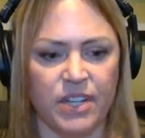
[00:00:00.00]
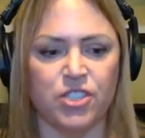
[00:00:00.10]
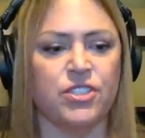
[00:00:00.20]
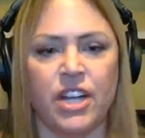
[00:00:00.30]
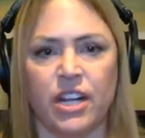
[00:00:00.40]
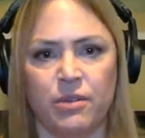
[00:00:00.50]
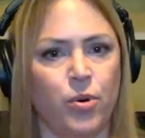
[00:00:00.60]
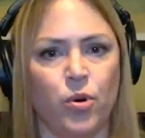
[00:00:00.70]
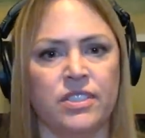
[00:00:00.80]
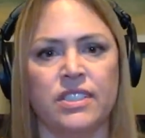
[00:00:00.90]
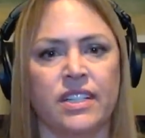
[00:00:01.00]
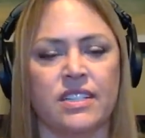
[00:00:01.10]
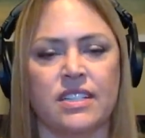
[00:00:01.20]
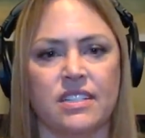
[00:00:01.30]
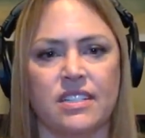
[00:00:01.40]
a measure is not important
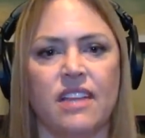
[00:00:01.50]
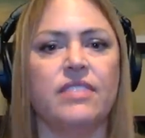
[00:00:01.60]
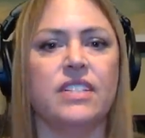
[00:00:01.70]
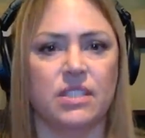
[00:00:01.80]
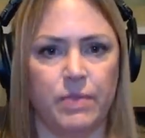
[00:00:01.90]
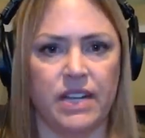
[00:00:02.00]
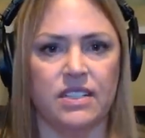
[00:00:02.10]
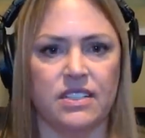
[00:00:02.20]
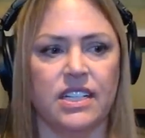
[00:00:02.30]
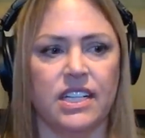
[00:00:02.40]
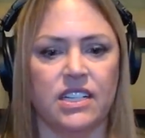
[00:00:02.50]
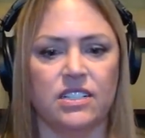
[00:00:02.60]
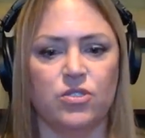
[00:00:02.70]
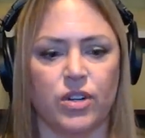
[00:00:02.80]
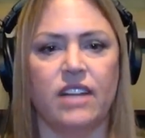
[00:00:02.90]
unless it's evidence based and
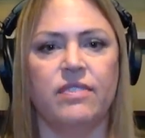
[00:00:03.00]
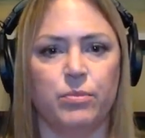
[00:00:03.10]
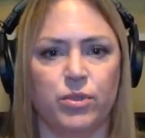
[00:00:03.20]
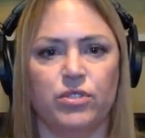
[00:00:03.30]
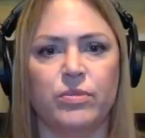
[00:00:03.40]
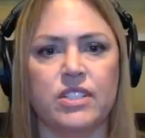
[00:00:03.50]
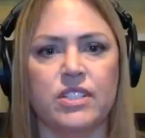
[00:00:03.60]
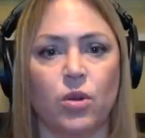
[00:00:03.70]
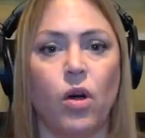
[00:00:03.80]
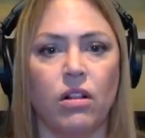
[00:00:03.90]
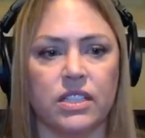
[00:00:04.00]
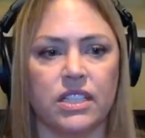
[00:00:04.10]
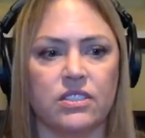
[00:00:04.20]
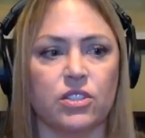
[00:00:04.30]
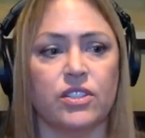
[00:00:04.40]
can drive improvements in
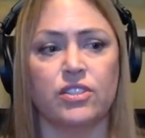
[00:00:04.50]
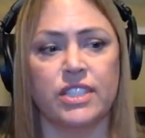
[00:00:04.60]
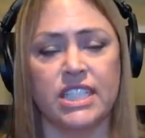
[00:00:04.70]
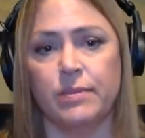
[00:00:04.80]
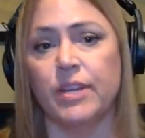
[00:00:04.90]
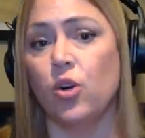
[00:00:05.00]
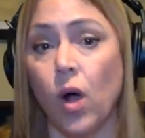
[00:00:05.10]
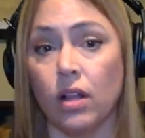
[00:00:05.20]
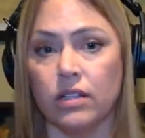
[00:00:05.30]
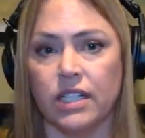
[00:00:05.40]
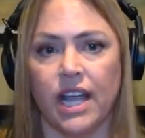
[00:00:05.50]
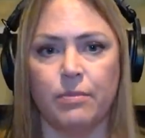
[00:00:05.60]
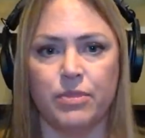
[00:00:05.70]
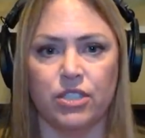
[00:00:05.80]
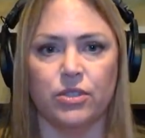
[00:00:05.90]
quality. So there needs to be a quality
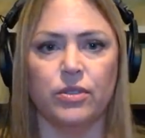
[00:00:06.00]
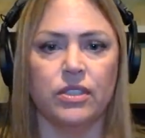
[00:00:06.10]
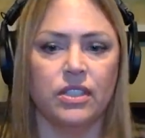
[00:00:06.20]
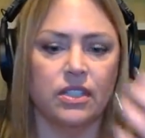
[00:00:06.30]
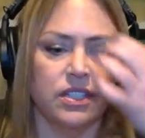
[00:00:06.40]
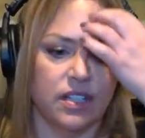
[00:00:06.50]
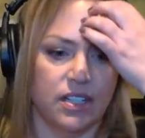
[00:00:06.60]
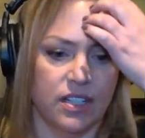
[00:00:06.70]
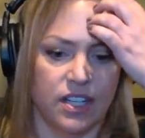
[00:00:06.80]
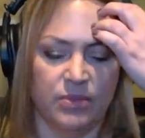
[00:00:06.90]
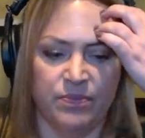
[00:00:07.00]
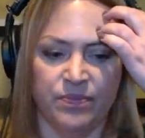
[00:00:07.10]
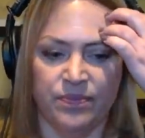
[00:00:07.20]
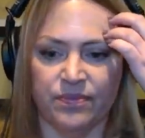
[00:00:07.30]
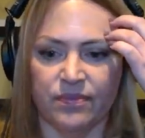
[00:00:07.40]
gap too.
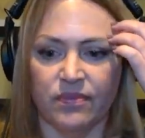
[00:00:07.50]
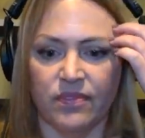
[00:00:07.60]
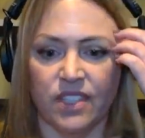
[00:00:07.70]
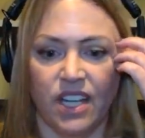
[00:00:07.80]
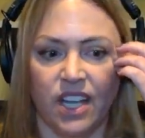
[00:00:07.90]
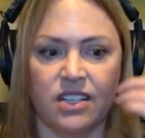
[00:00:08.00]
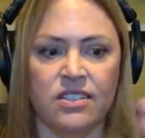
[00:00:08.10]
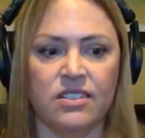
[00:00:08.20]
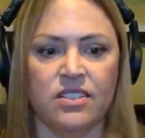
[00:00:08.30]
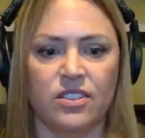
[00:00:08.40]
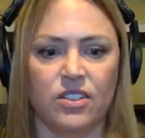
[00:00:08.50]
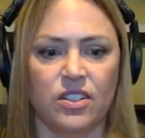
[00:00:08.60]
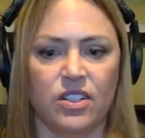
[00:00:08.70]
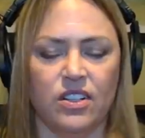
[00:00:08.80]
Um, and